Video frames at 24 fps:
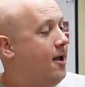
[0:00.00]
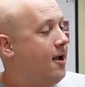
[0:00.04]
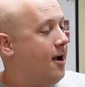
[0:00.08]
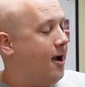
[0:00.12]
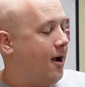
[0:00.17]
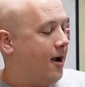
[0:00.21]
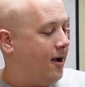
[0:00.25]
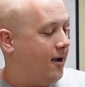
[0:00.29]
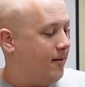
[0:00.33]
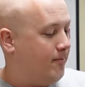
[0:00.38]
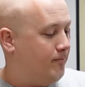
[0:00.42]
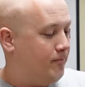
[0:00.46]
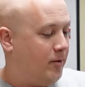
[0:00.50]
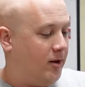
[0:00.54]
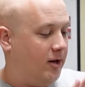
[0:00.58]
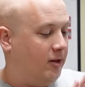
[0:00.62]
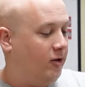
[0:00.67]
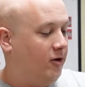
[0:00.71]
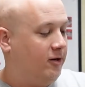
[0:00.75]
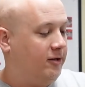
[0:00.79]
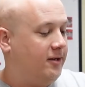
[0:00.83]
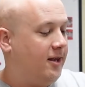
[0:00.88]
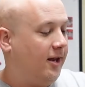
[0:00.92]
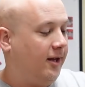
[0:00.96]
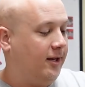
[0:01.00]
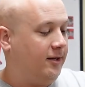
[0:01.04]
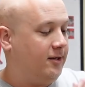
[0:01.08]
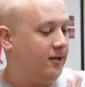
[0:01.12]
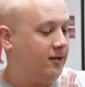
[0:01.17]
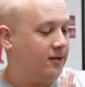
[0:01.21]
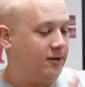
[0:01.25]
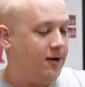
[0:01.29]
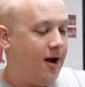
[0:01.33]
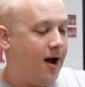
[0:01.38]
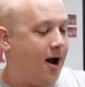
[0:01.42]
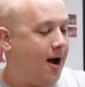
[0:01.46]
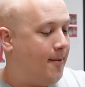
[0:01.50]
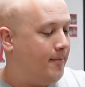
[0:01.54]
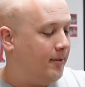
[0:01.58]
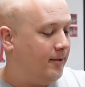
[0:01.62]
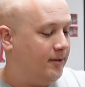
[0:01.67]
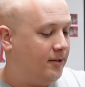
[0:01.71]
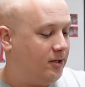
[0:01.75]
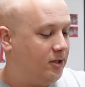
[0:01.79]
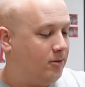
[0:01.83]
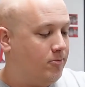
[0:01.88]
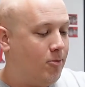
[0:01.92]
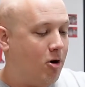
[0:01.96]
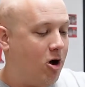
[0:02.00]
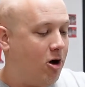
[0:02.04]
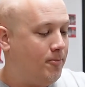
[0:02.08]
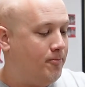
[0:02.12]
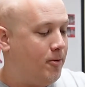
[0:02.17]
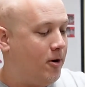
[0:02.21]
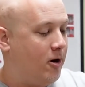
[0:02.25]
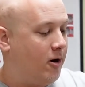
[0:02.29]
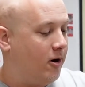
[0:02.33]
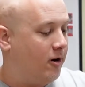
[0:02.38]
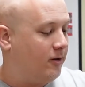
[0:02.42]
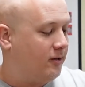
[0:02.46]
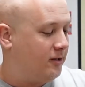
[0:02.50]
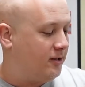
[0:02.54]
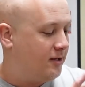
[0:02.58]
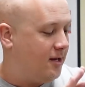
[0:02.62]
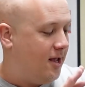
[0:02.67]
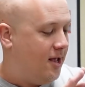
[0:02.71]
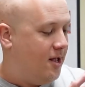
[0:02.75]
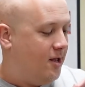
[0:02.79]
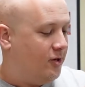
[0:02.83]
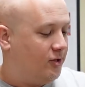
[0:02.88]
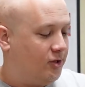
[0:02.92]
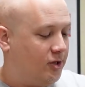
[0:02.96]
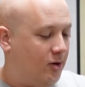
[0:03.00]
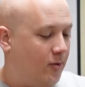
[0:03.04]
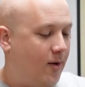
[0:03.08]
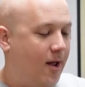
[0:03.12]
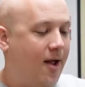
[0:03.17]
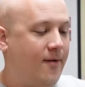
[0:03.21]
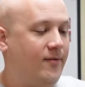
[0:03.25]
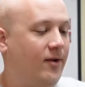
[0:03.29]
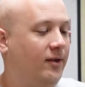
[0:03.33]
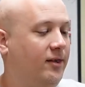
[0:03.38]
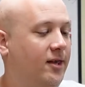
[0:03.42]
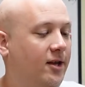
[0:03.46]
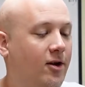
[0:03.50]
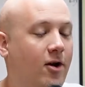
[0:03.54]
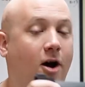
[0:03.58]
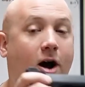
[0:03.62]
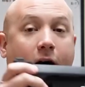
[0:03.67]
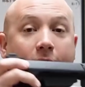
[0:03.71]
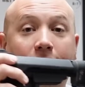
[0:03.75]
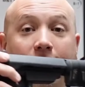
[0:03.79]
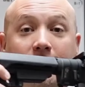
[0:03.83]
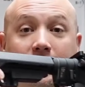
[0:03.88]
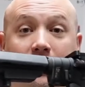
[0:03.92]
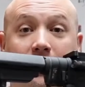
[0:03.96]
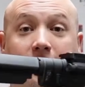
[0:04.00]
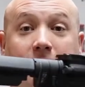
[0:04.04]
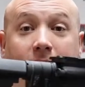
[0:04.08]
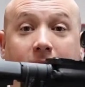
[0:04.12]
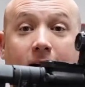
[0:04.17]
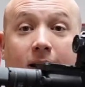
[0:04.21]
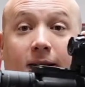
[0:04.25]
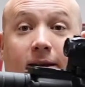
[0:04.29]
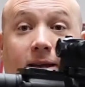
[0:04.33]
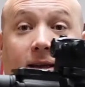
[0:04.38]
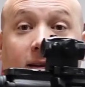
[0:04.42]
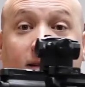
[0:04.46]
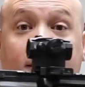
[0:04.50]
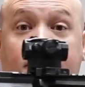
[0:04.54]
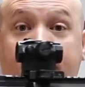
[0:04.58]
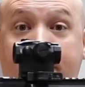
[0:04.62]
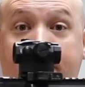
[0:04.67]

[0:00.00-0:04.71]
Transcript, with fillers: Uh, but it looks like it's just common small parts. So everything on this gun is